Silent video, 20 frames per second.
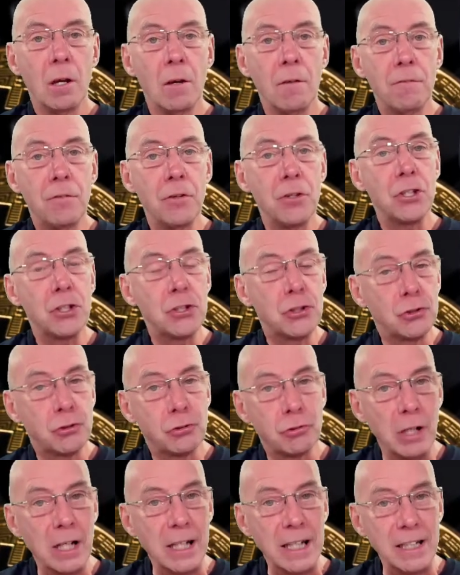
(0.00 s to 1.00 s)
for the
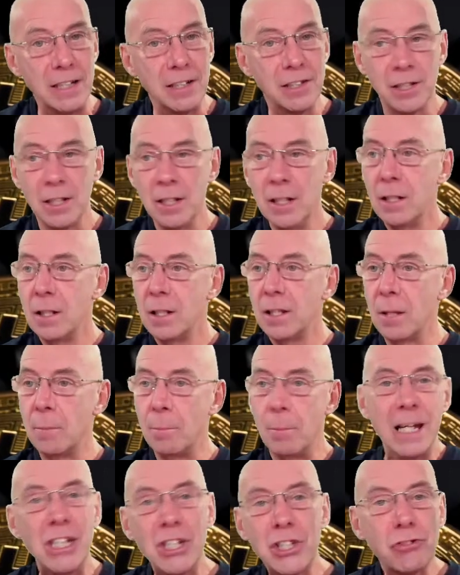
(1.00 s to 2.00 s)
trees. The
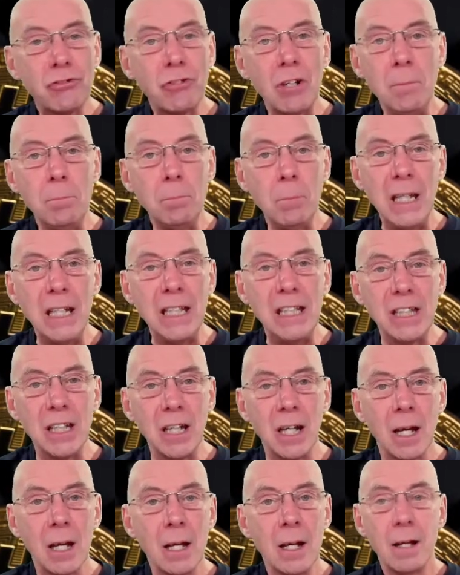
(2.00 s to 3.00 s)
mainstream
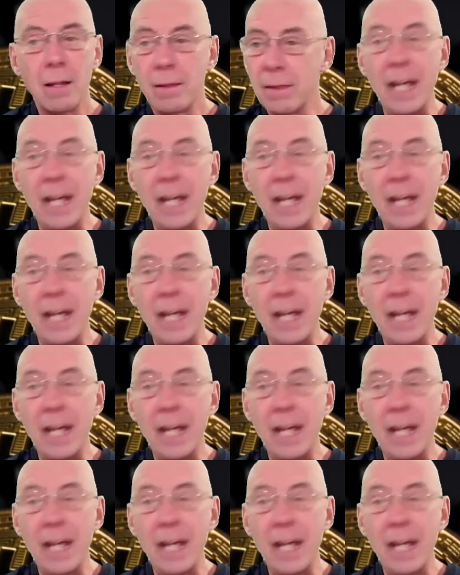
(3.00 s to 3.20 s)
media,